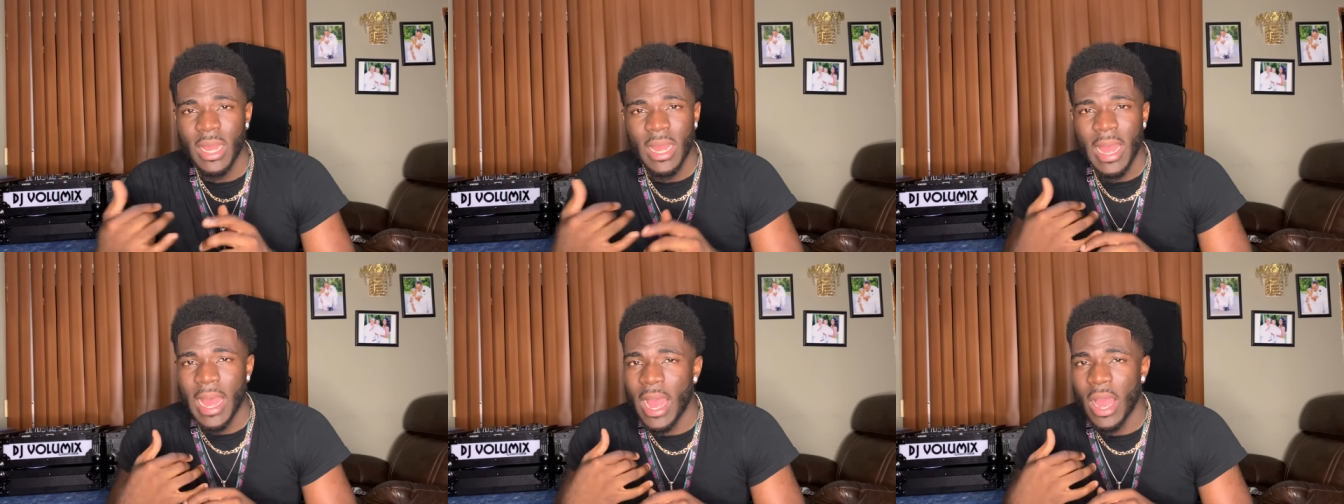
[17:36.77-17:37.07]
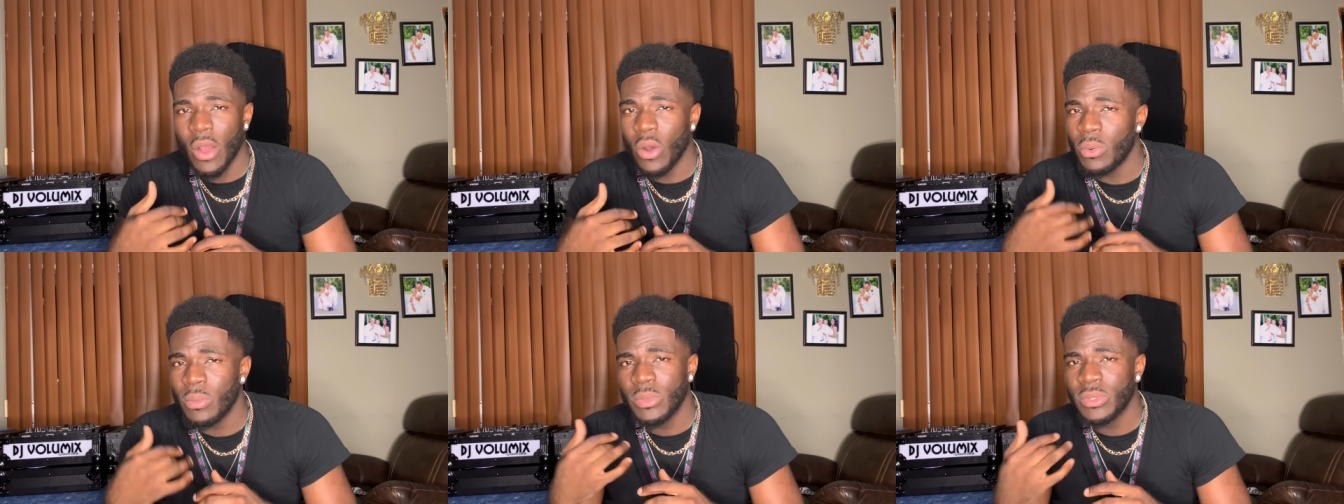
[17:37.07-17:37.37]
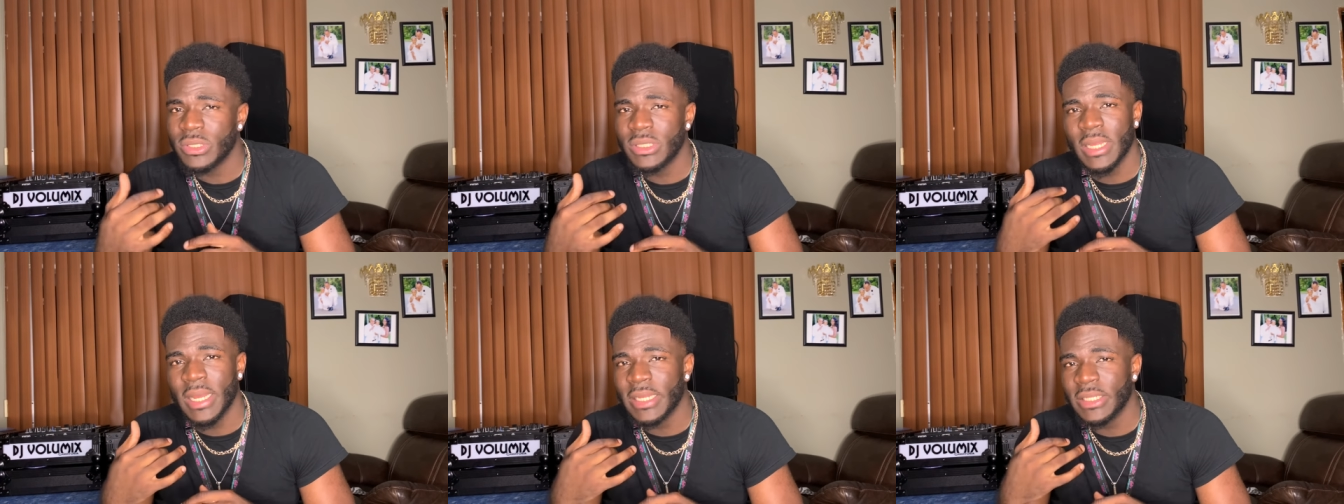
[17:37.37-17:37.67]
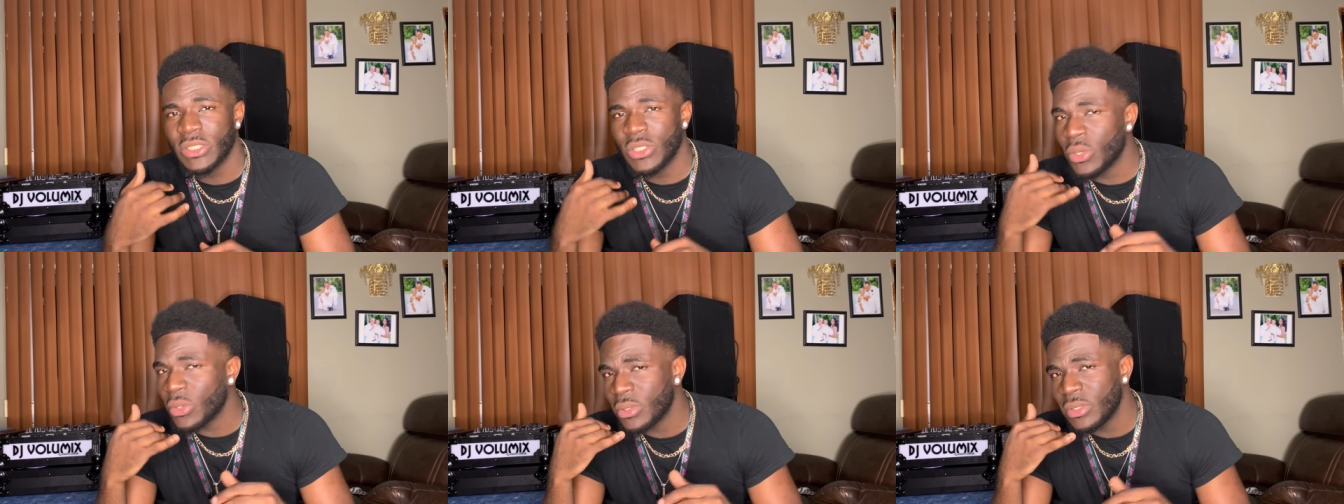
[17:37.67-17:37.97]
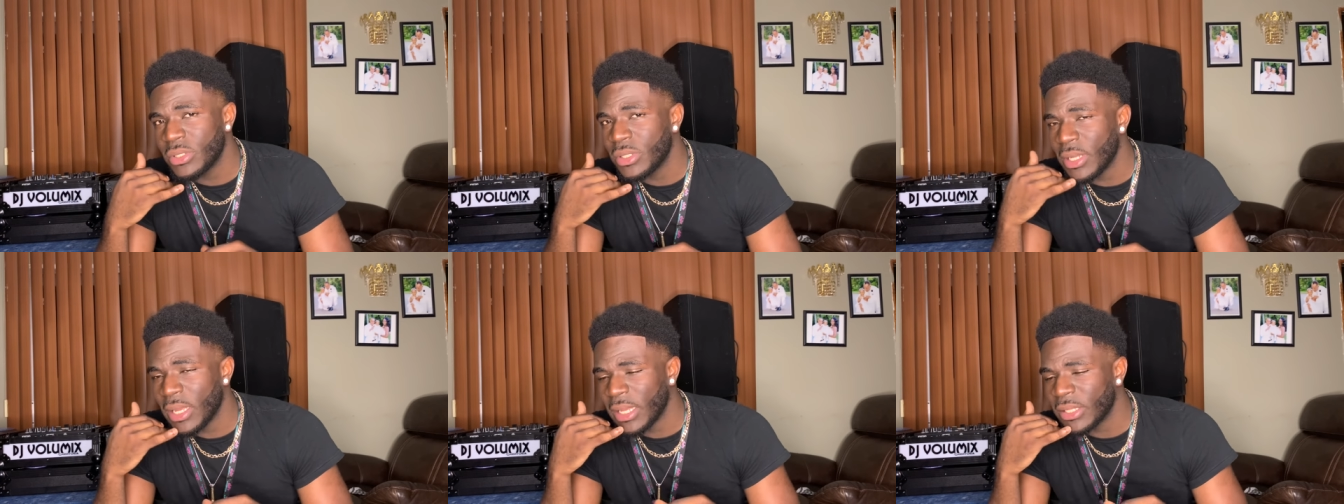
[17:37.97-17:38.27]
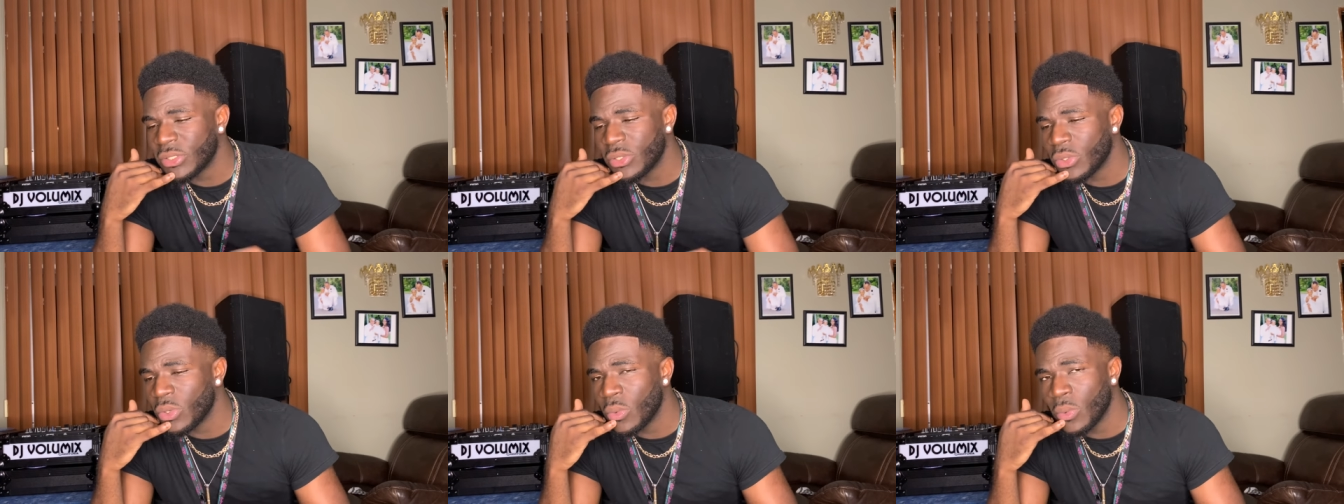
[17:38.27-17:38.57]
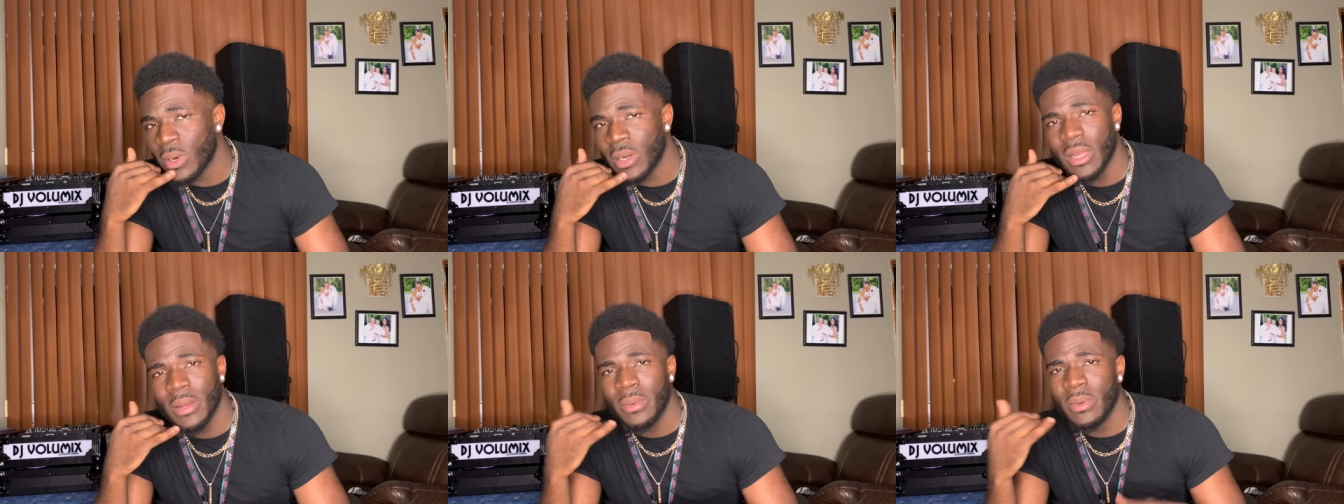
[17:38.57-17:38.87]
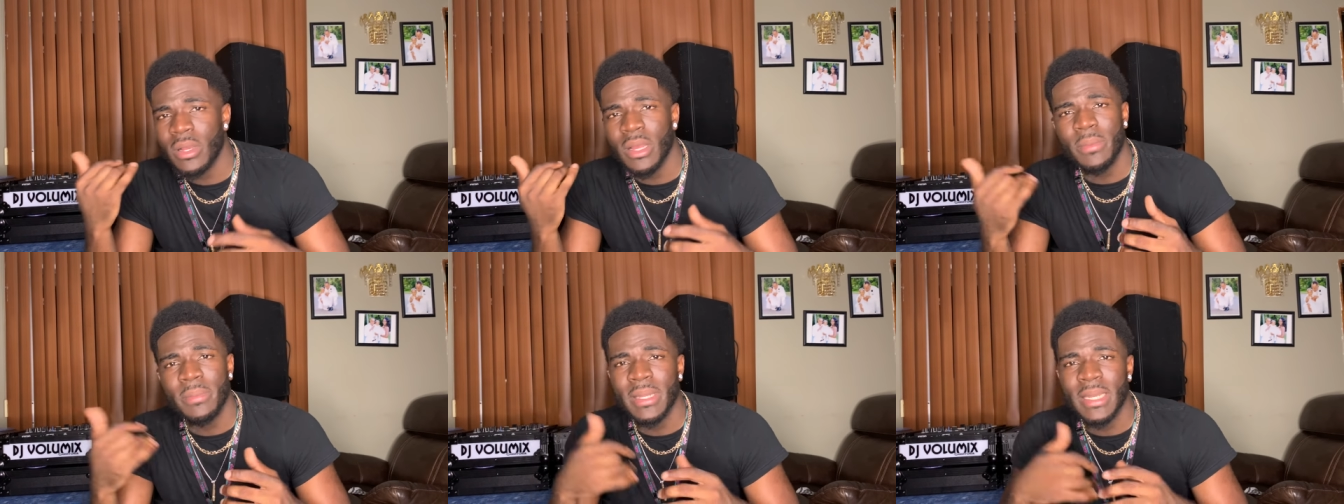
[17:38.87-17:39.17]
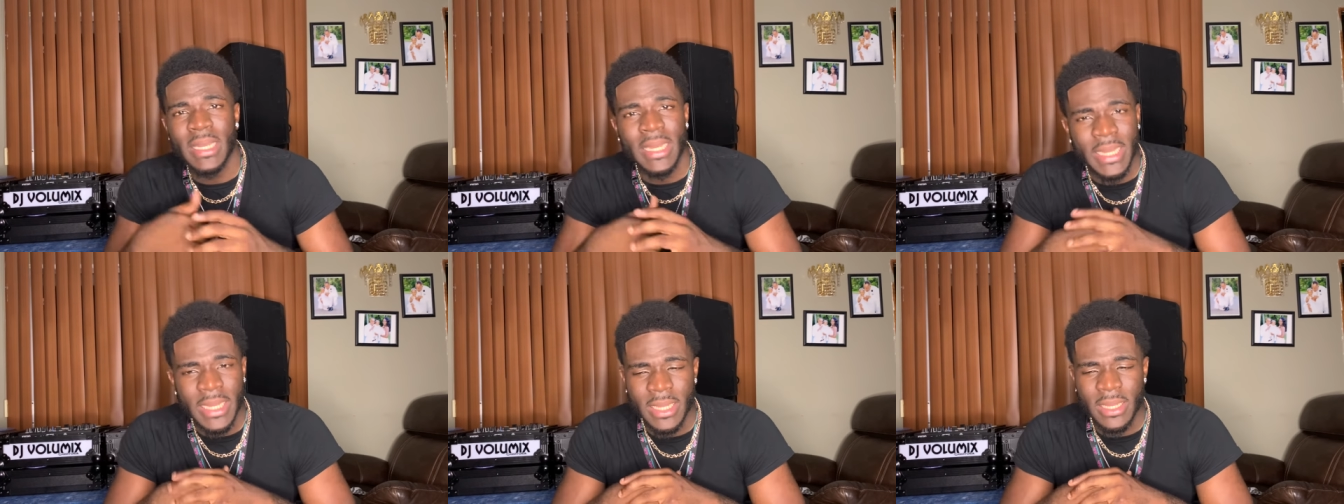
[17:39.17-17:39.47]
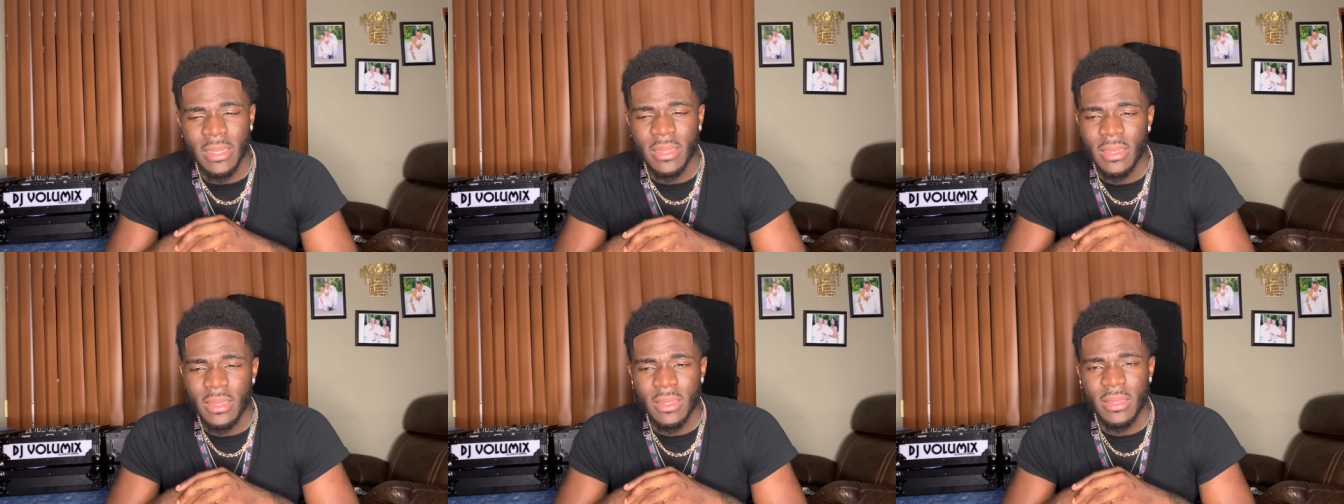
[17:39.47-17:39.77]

the work I'm coming late,